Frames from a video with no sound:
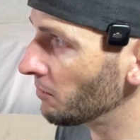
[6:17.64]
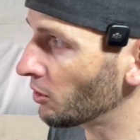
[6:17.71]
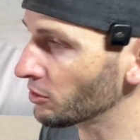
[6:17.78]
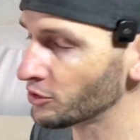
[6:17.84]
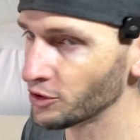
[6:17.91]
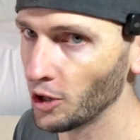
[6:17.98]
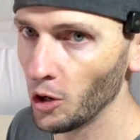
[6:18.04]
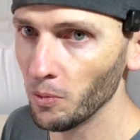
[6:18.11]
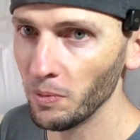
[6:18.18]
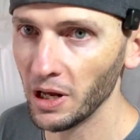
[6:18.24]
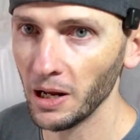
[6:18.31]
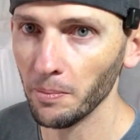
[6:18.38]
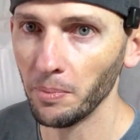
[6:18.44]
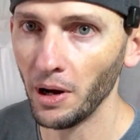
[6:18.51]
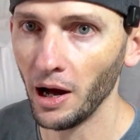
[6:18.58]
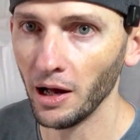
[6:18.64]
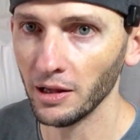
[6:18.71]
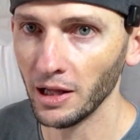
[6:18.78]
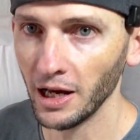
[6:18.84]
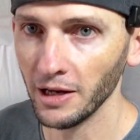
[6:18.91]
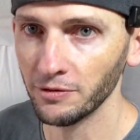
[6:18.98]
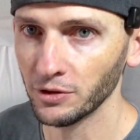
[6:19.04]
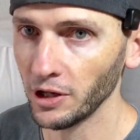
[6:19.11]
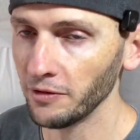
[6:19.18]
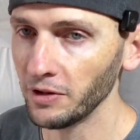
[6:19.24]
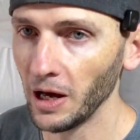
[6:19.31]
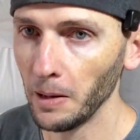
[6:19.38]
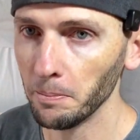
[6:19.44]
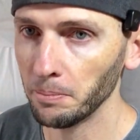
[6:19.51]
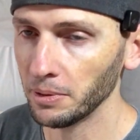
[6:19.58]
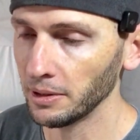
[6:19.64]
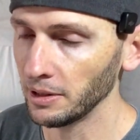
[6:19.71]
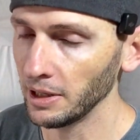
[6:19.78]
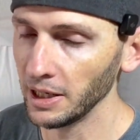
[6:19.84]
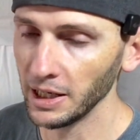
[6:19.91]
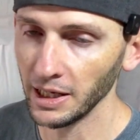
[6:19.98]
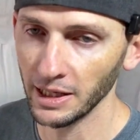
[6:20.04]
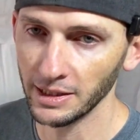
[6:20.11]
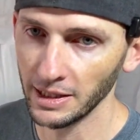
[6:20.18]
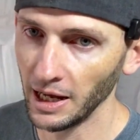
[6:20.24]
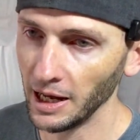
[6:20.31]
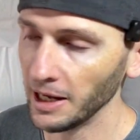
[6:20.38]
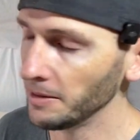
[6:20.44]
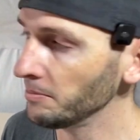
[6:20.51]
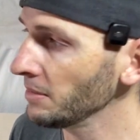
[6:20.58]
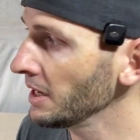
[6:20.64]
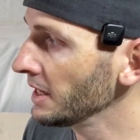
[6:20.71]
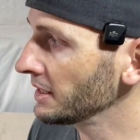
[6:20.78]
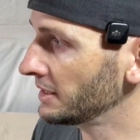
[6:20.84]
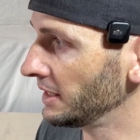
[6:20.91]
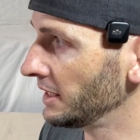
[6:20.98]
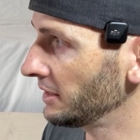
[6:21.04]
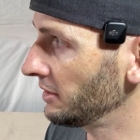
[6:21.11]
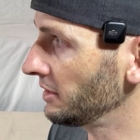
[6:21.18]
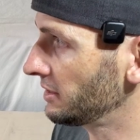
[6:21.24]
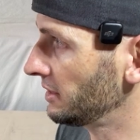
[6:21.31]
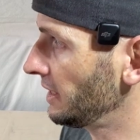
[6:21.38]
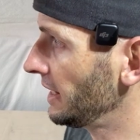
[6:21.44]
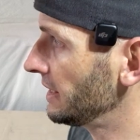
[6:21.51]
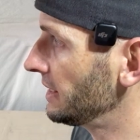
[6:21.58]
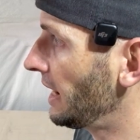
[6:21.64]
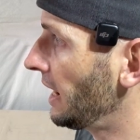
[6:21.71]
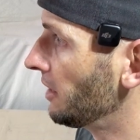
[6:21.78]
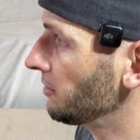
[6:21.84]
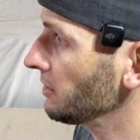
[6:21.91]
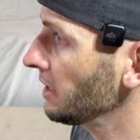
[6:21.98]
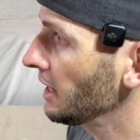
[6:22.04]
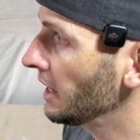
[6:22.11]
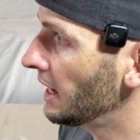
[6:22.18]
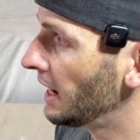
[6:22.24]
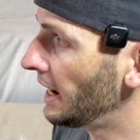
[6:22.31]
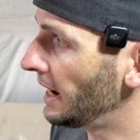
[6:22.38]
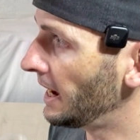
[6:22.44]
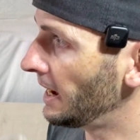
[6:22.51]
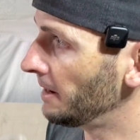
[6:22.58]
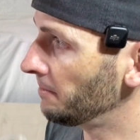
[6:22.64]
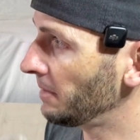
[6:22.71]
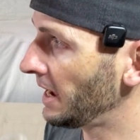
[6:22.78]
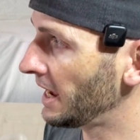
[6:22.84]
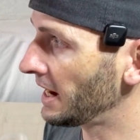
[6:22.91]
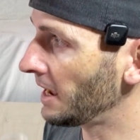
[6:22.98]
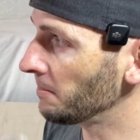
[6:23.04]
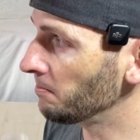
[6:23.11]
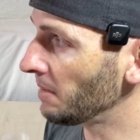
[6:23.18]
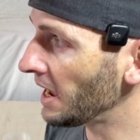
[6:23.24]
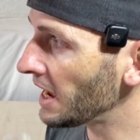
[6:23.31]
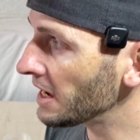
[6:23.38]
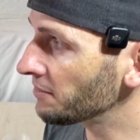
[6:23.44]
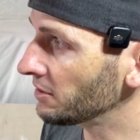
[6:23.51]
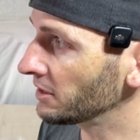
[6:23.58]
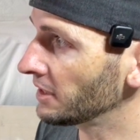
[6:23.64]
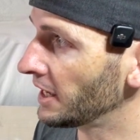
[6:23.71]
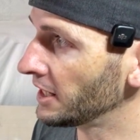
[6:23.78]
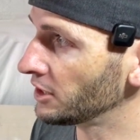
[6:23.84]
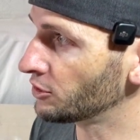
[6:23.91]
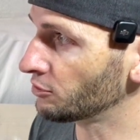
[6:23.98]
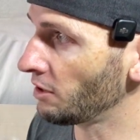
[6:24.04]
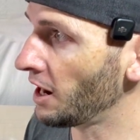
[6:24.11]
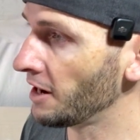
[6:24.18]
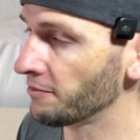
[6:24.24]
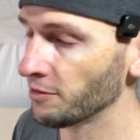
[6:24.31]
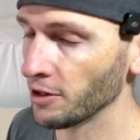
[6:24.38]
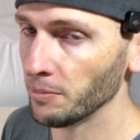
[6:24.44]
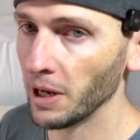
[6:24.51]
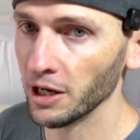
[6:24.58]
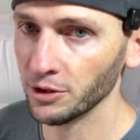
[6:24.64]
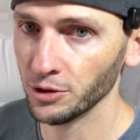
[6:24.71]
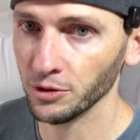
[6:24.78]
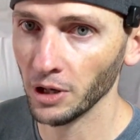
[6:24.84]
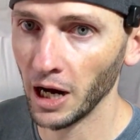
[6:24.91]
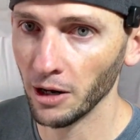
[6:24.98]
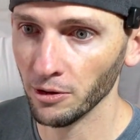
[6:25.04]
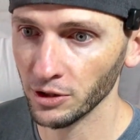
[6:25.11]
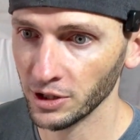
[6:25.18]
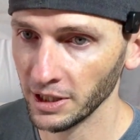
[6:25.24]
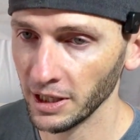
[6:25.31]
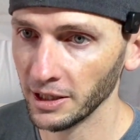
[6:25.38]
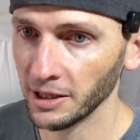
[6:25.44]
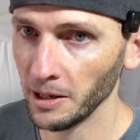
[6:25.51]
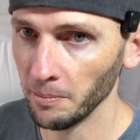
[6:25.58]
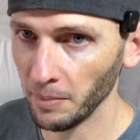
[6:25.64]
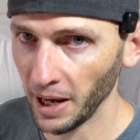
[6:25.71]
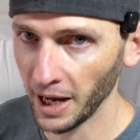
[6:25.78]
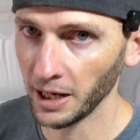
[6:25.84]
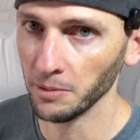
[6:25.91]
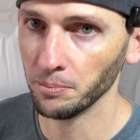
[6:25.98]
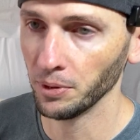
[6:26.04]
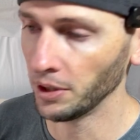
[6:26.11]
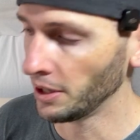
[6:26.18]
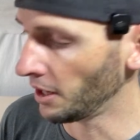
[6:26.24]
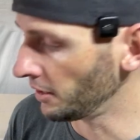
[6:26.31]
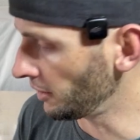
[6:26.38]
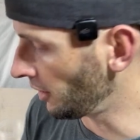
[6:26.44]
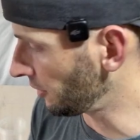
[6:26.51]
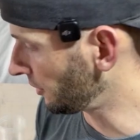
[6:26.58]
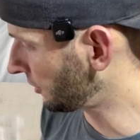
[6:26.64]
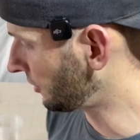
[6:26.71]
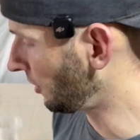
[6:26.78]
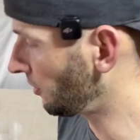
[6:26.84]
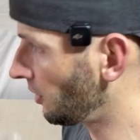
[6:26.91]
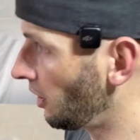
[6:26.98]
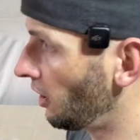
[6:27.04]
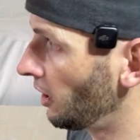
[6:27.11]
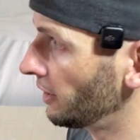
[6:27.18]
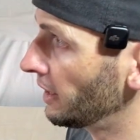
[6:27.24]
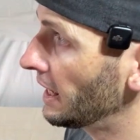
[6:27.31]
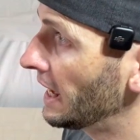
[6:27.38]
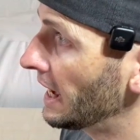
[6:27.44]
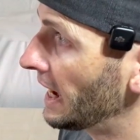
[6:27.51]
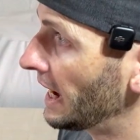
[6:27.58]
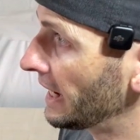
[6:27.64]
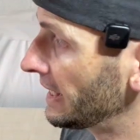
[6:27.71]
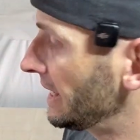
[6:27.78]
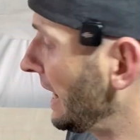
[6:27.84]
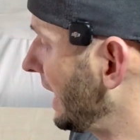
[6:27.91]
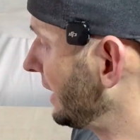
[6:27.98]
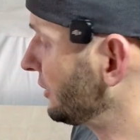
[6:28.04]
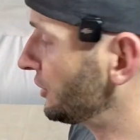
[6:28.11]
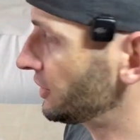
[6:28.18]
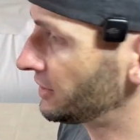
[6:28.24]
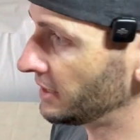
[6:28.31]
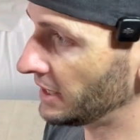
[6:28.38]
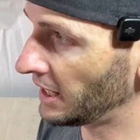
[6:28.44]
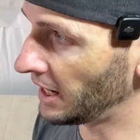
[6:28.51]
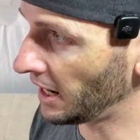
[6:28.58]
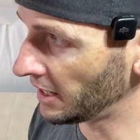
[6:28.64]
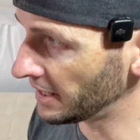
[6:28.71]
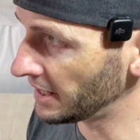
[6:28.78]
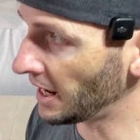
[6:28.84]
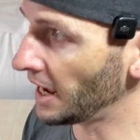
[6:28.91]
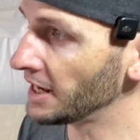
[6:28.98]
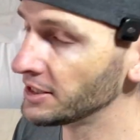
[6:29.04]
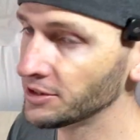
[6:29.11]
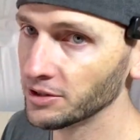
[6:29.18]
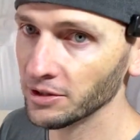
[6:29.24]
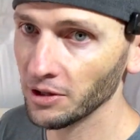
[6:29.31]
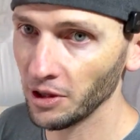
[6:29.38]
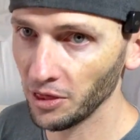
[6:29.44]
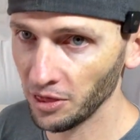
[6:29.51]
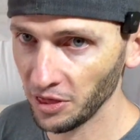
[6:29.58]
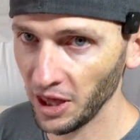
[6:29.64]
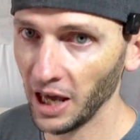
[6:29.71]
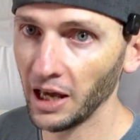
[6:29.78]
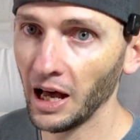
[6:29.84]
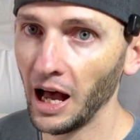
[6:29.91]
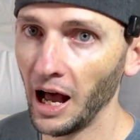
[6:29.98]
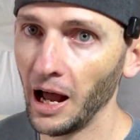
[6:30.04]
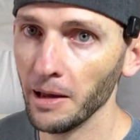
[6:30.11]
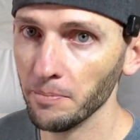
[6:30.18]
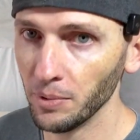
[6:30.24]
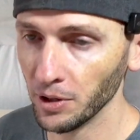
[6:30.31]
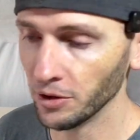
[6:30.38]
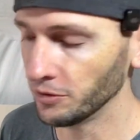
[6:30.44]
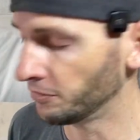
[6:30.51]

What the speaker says: or so minute pot life, so I've got plenty of time to get this laid down. And I may even let it dry for about 2 hours and then come back and put another coat on again, just to get a nice, thick, high build